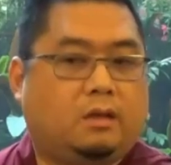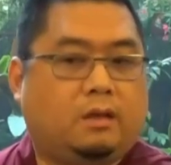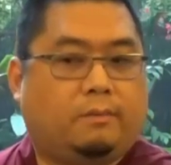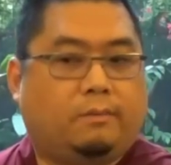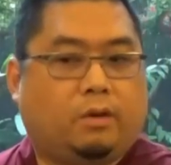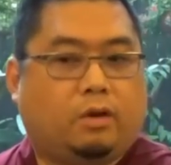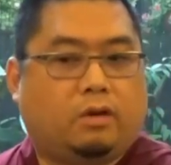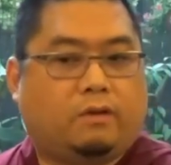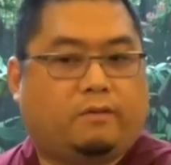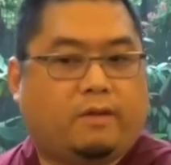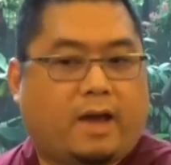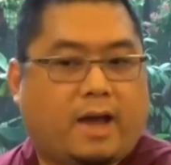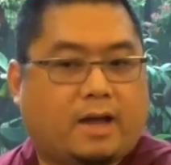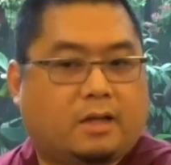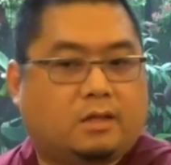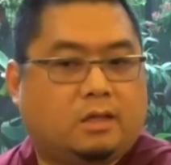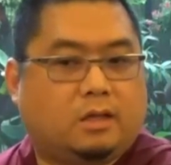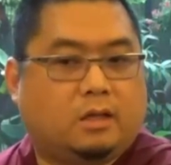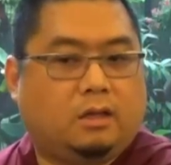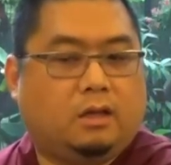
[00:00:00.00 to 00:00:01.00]
their mode of
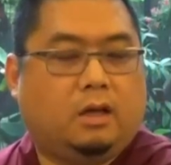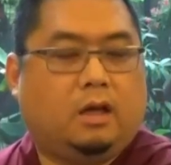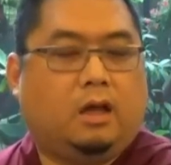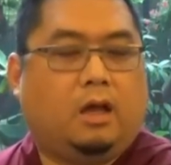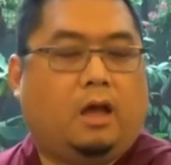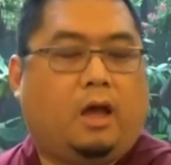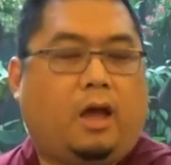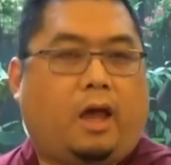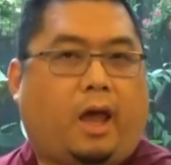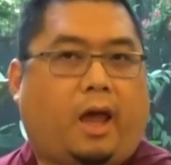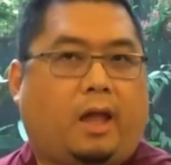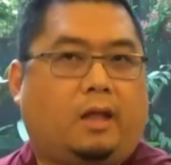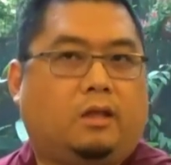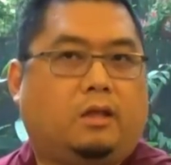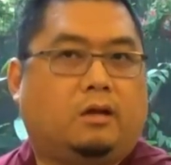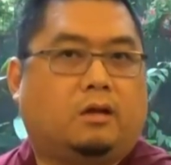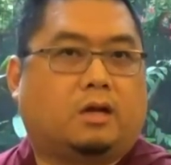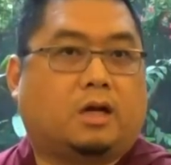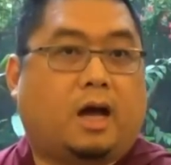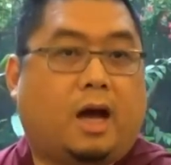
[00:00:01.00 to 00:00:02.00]
acting,
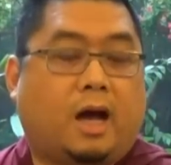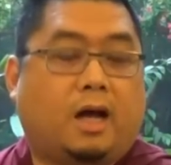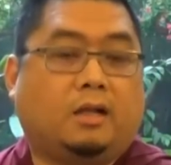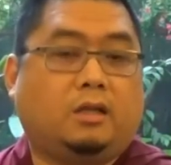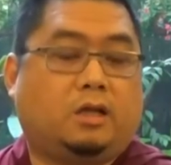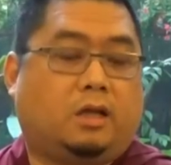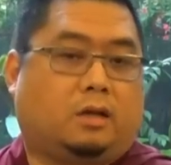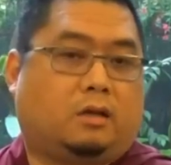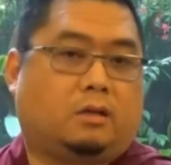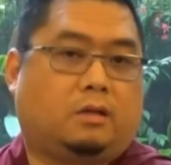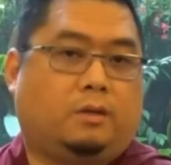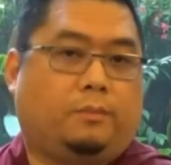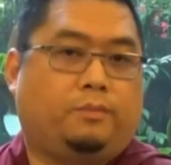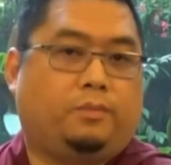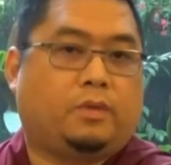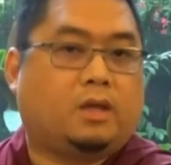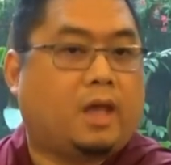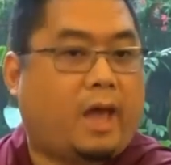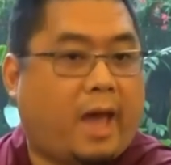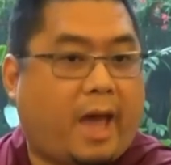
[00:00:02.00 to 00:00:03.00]
and their conduct
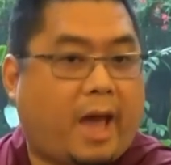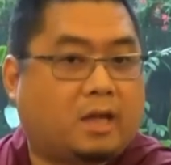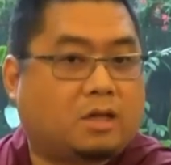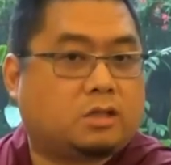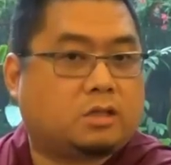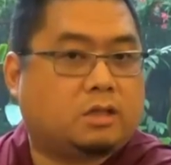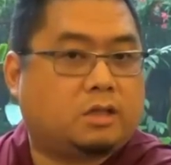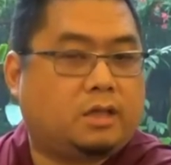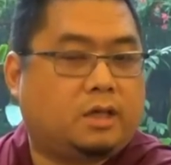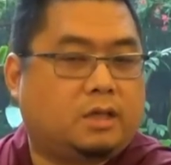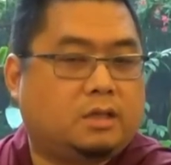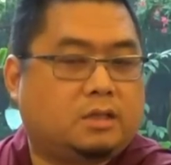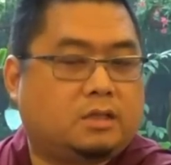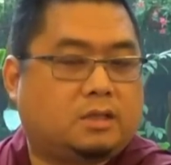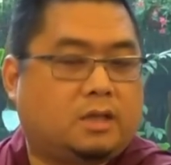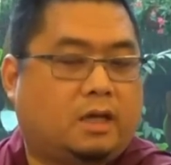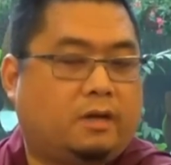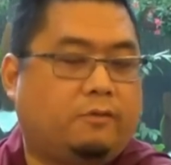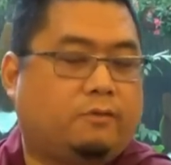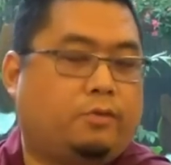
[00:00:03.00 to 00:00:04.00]
actually,
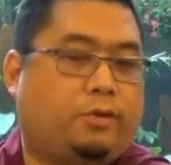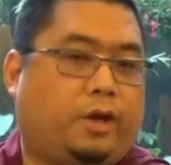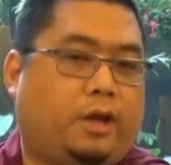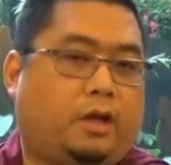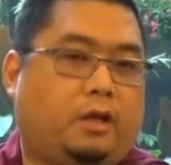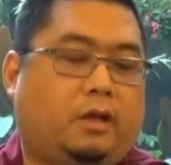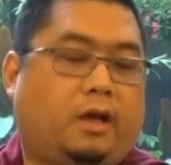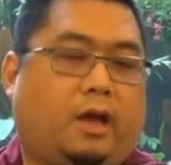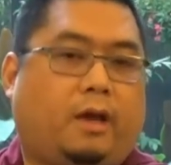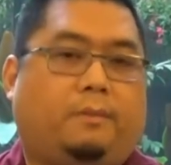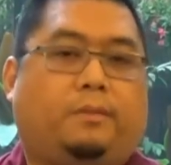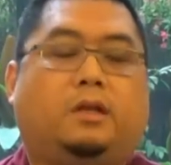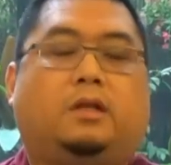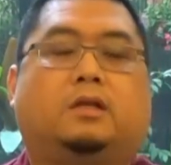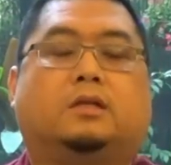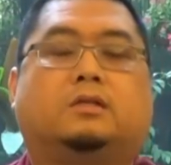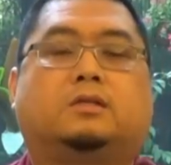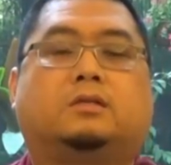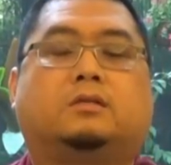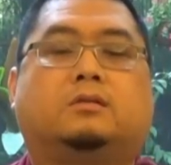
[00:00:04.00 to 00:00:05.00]
instead of creating
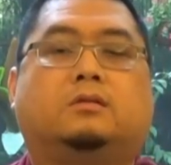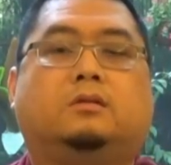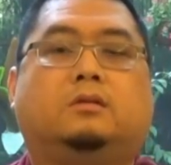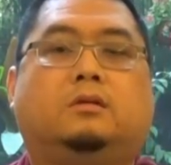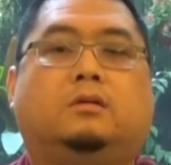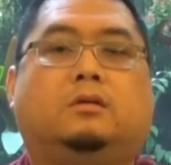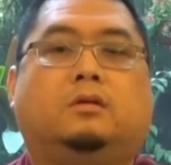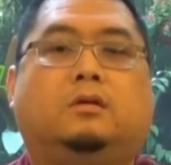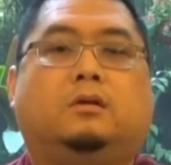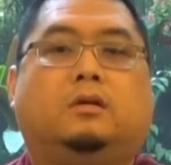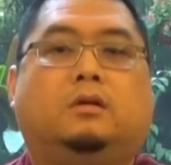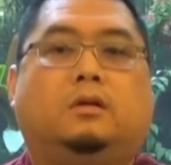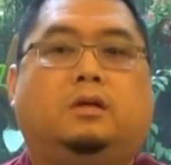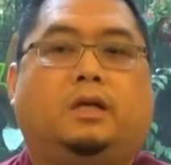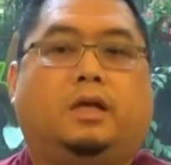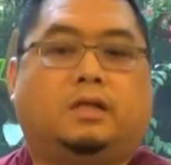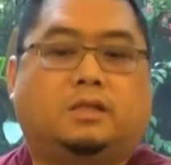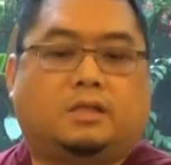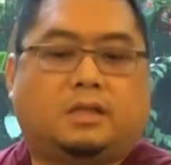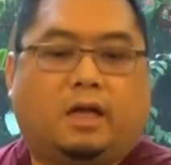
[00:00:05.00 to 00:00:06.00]
happiness,
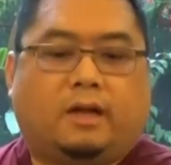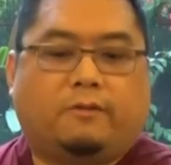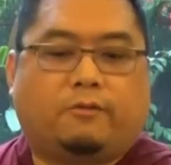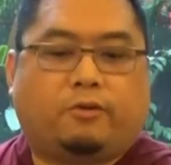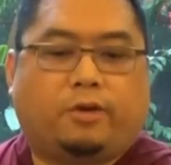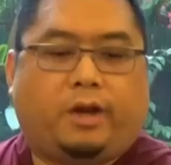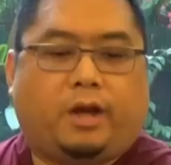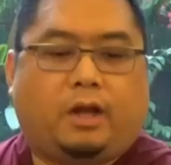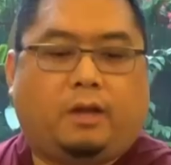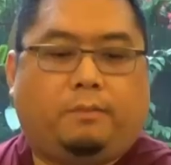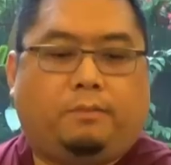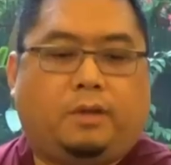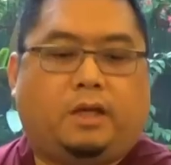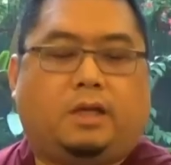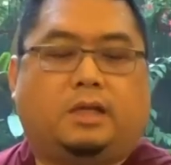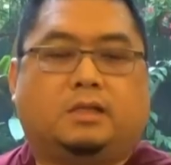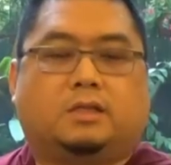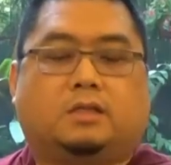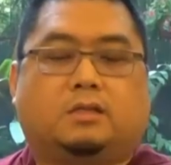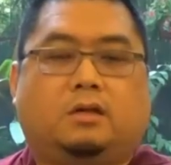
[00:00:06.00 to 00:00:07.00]
instead of creating
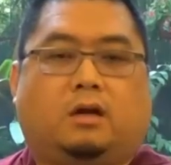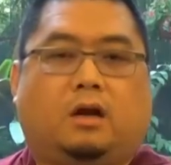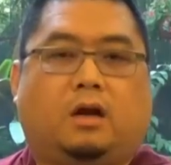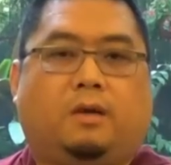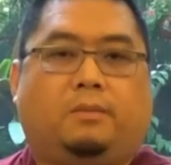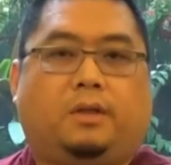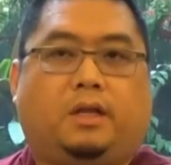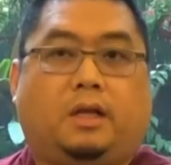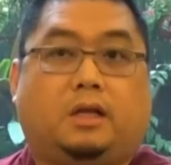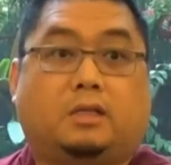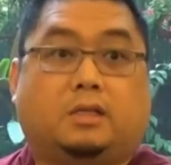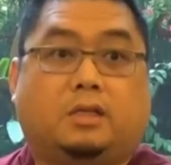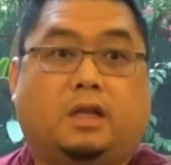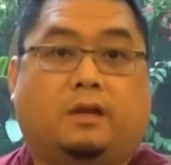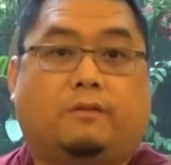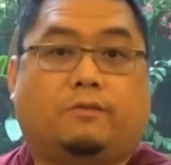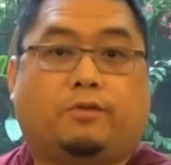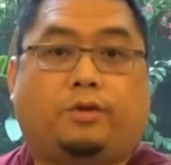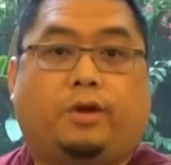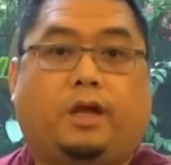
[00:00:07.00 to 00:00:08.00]
peace and harmony,
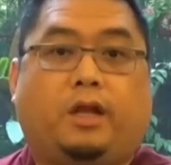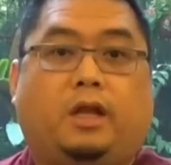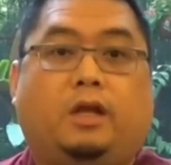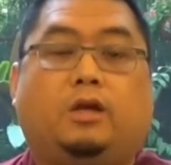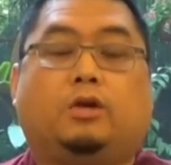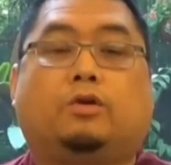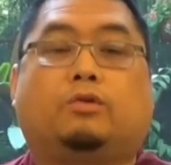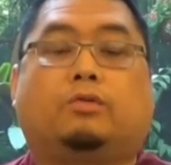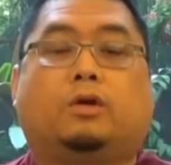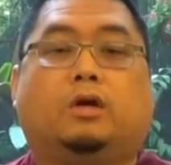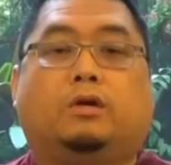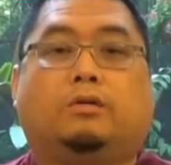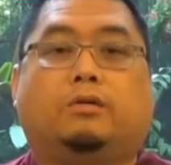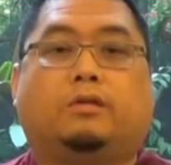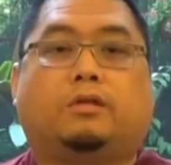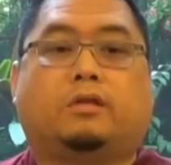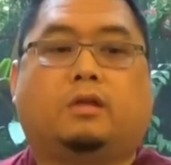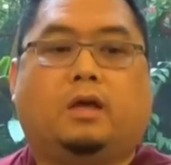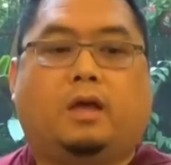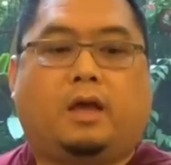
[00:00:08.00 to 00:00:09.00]
instead of creating
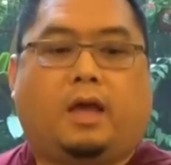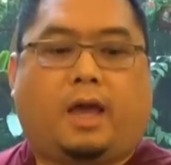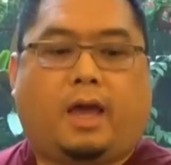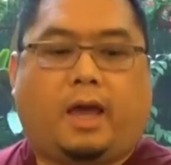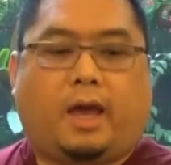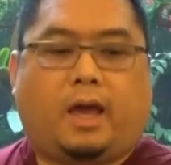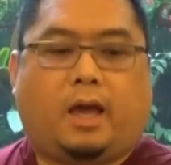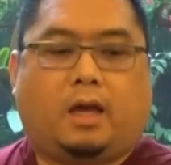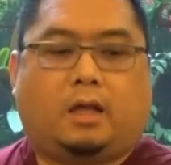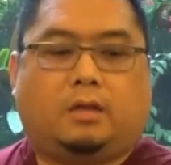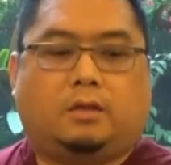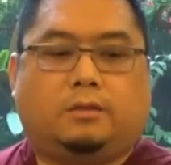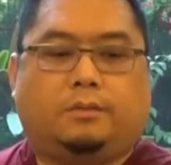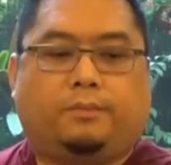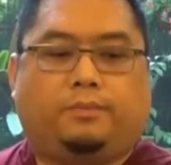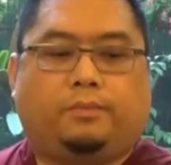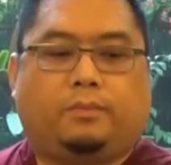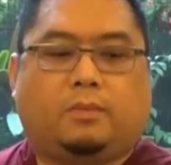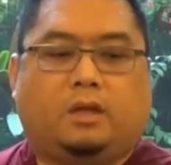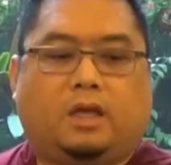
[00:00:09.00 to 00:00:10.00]
growth and
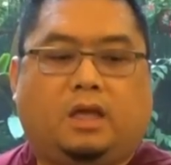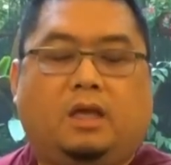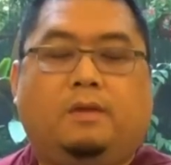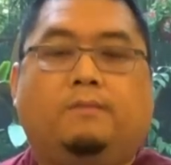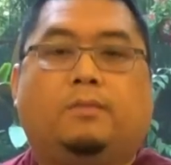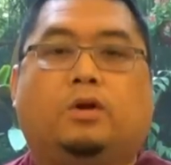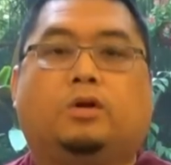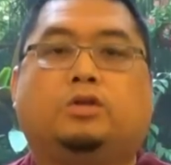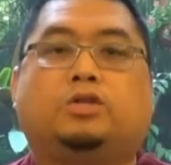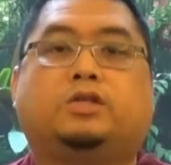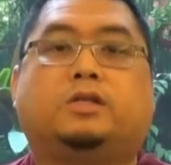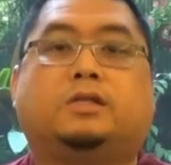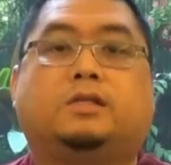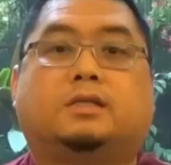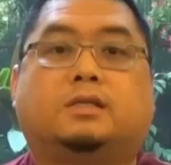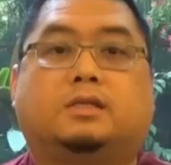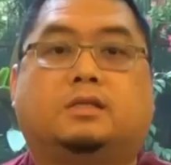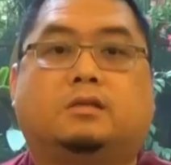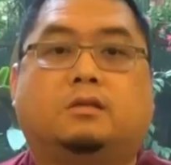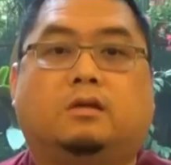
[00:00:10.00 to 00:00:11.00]

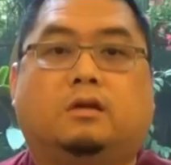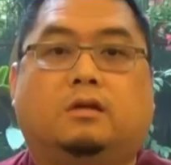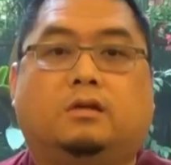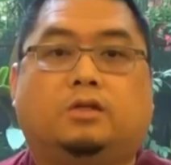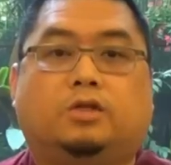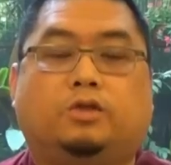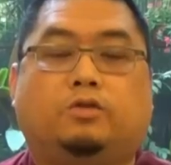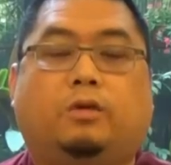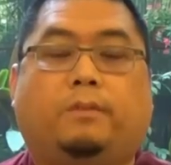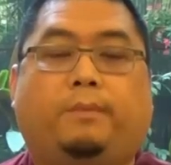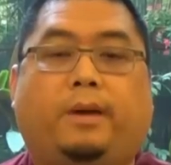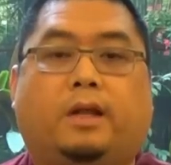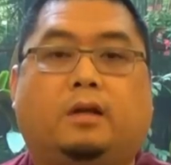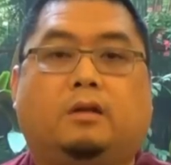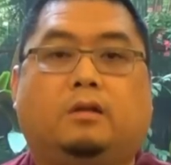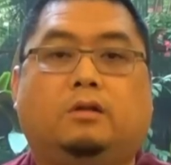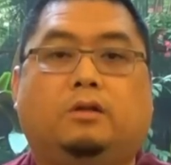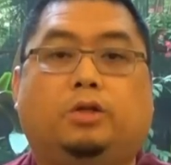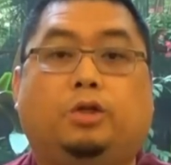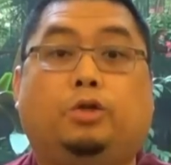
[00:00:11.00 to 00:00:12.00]
emergence to a
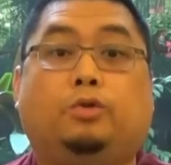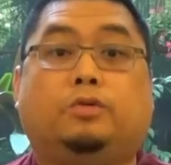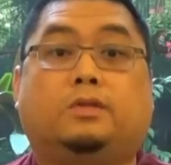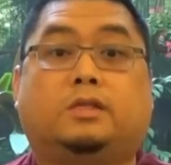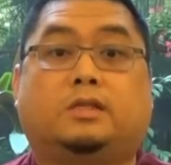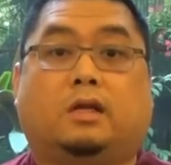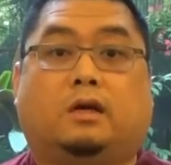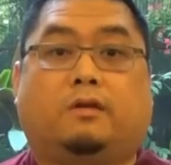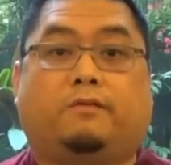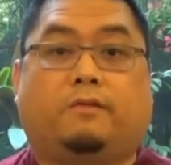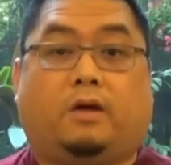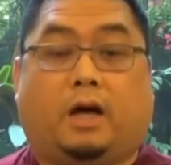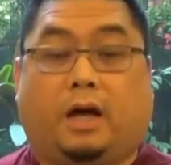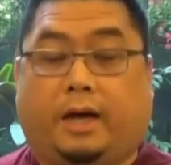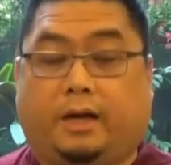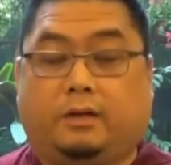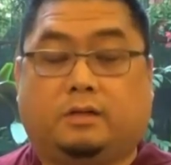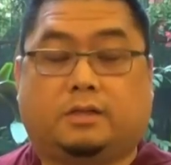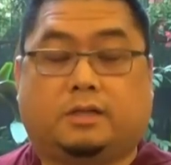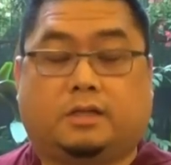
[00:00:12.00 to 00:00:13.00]
better new self, a
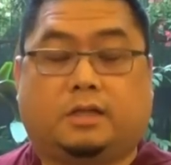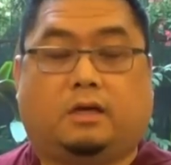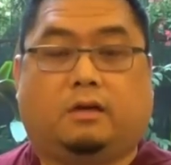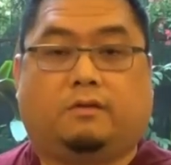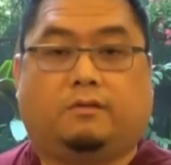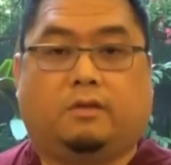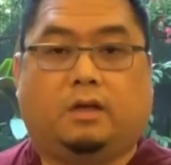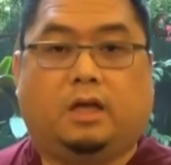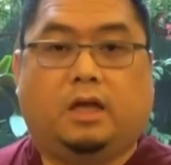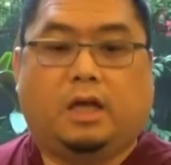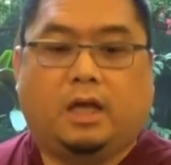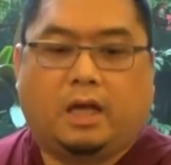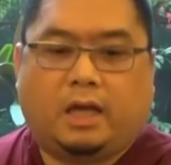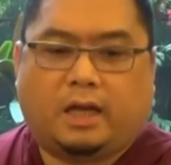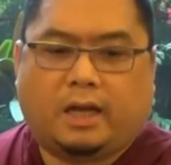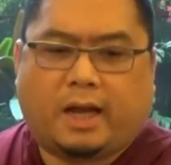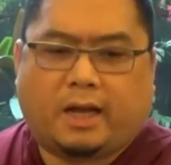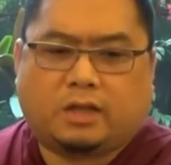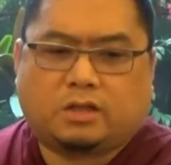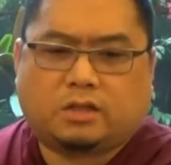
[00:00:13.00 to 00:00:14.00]
higher self,
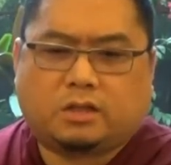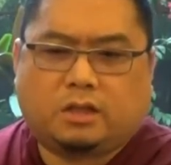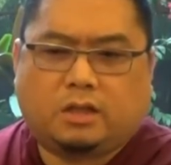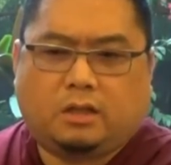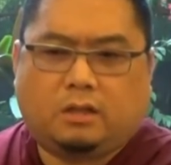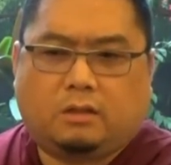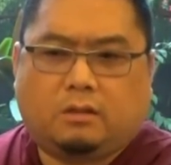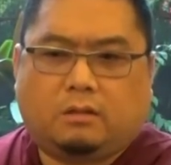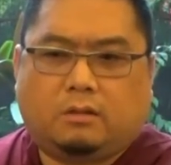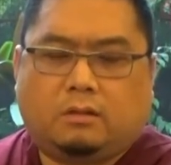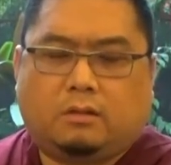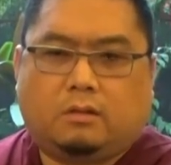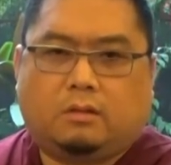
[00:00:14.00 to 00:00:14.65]
it actually